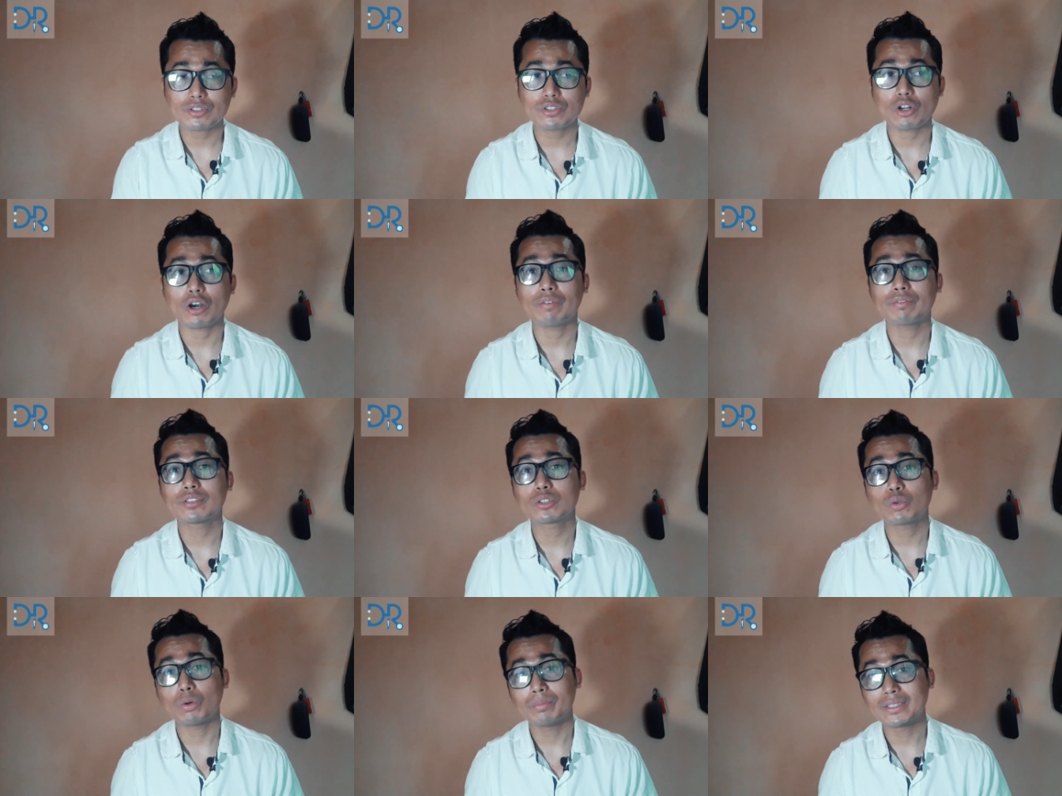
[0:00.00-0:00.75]
of
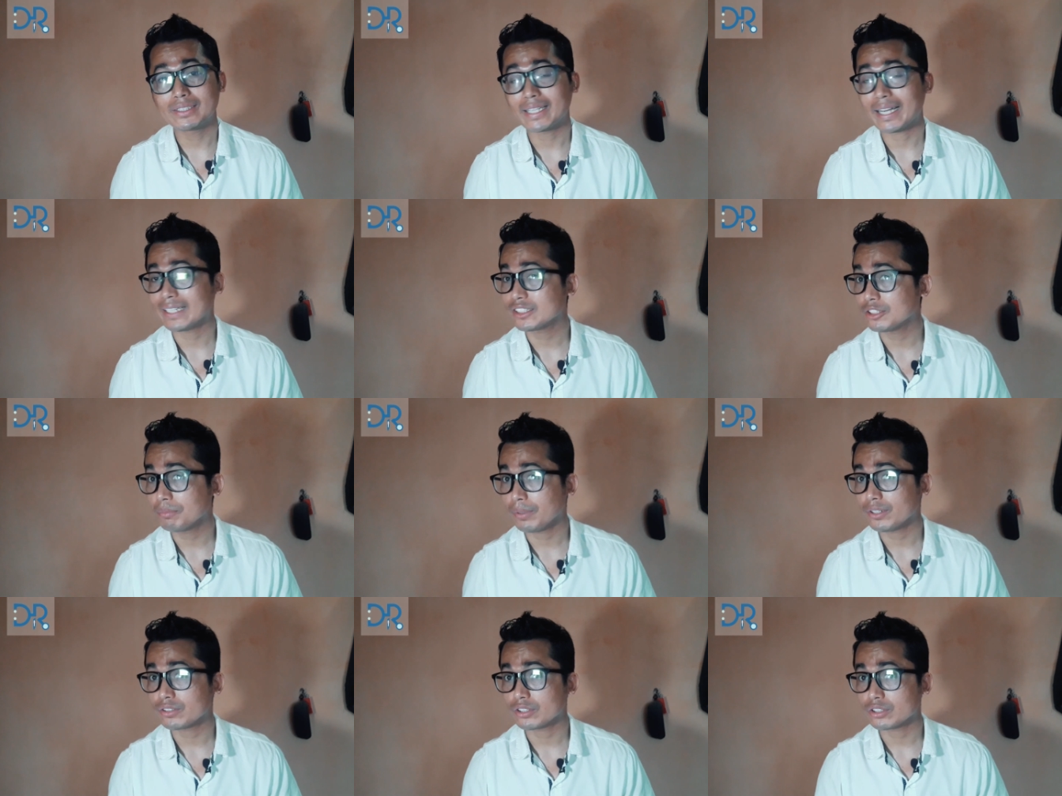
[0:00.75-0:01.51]
the COVID-19
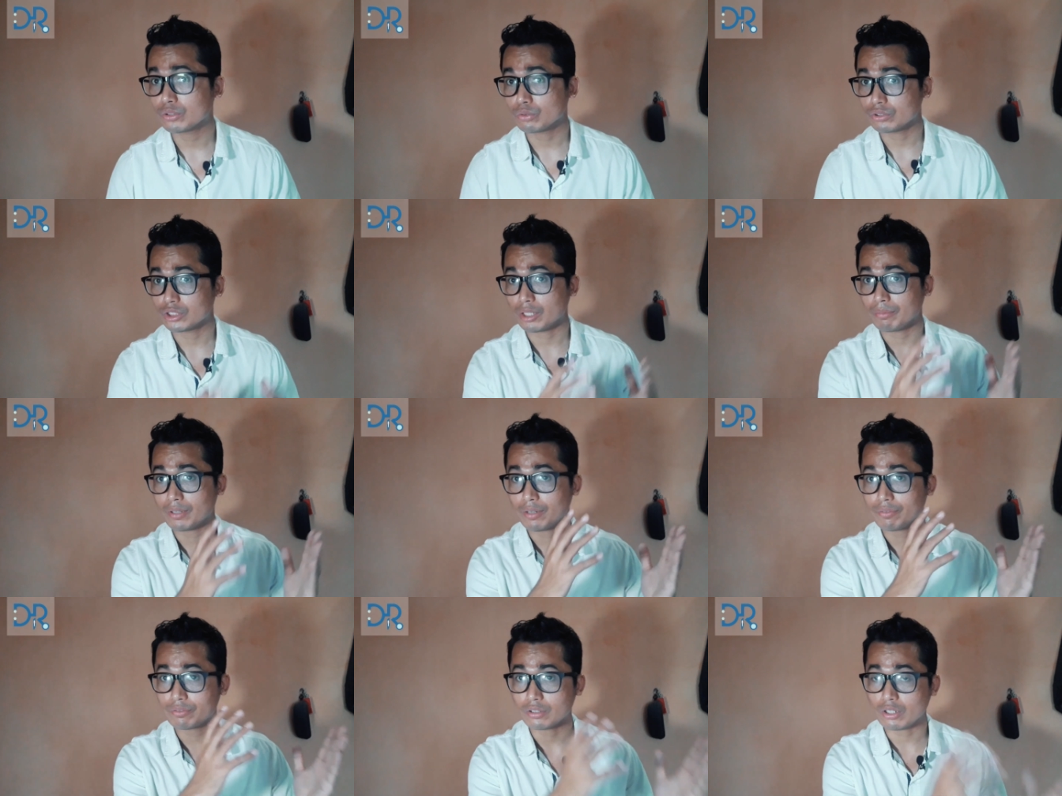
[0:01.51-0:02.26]
patients who
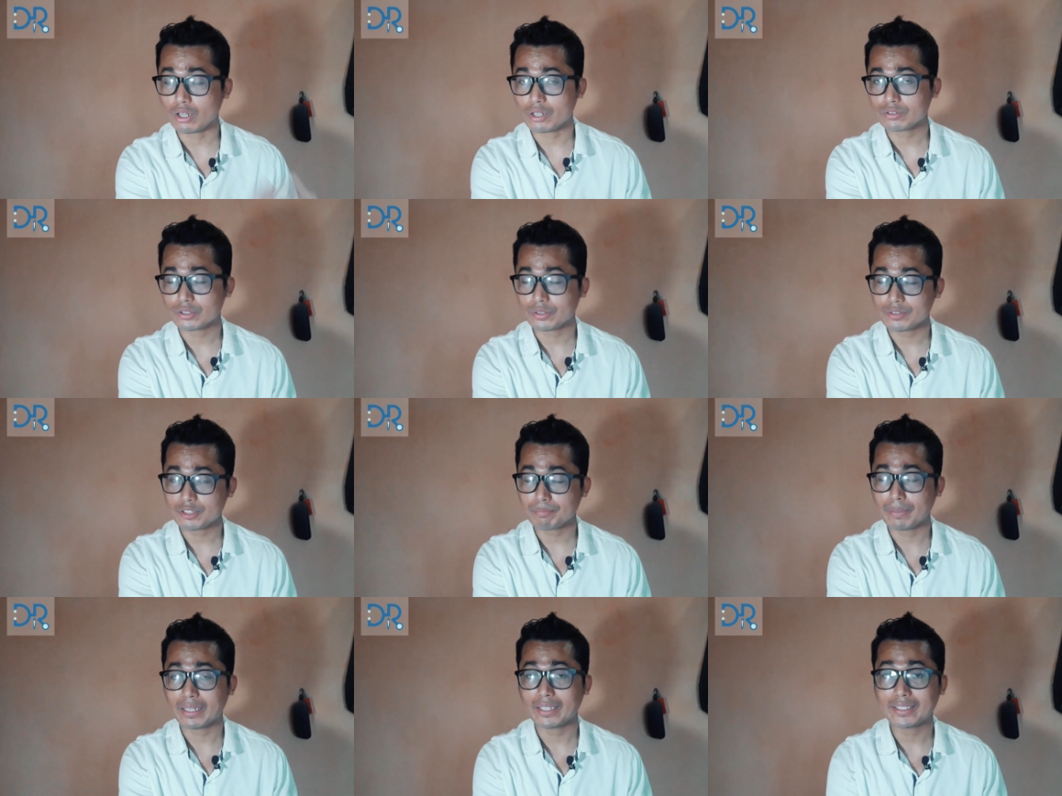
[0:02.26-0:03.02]
developed loss of
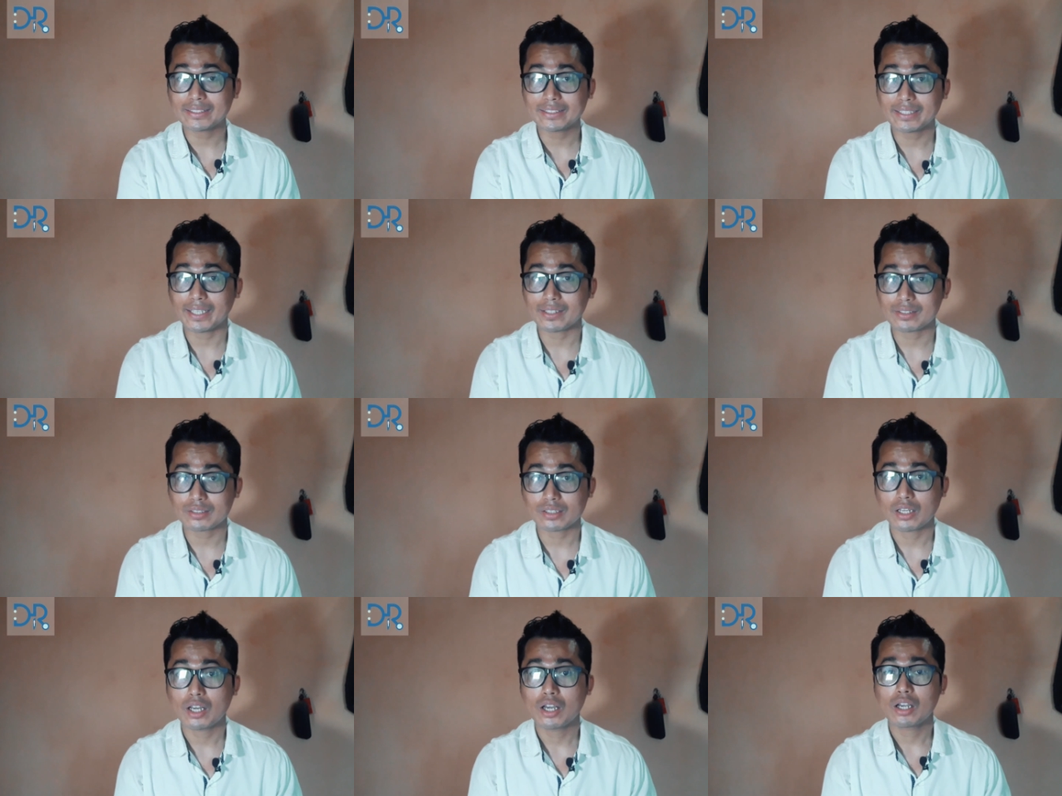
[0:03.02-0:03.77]
smell and
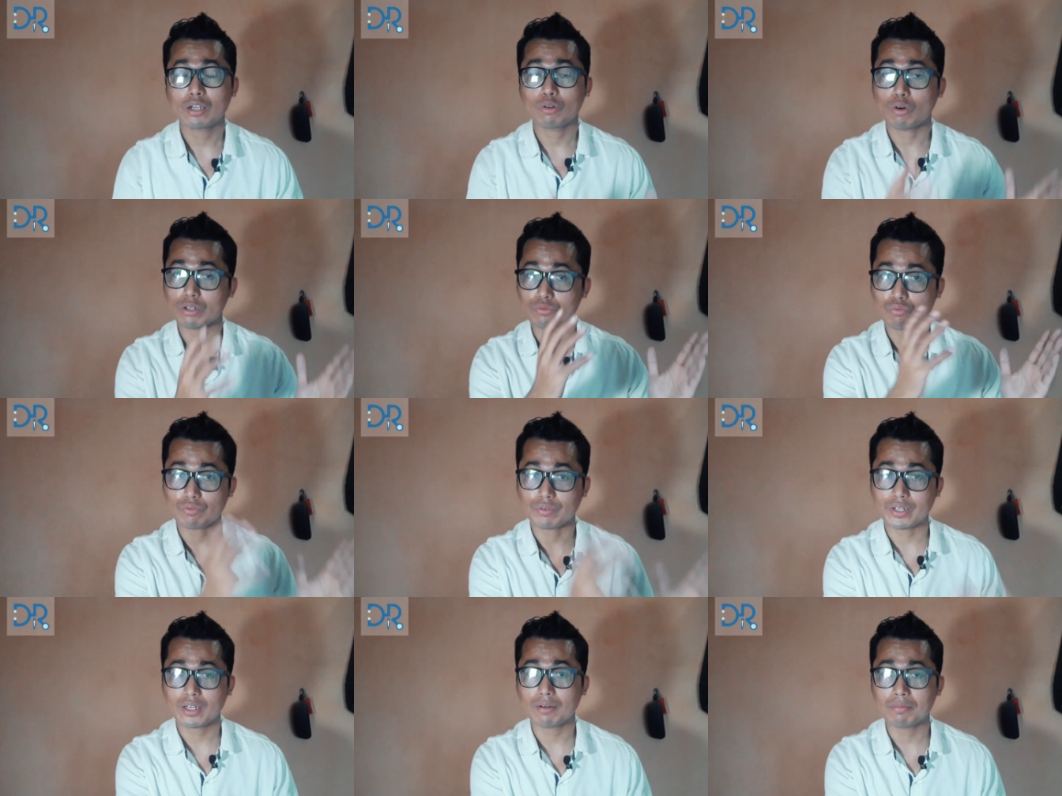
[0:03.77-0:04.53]
taste got
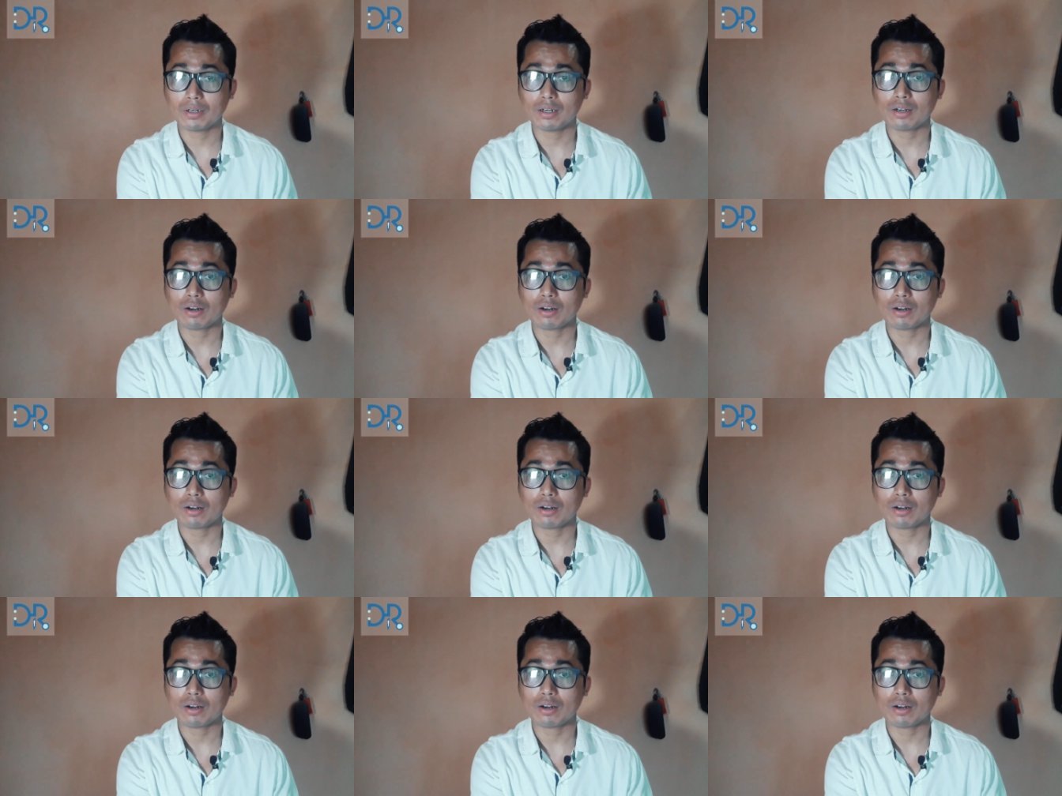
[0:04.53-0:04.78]
recovered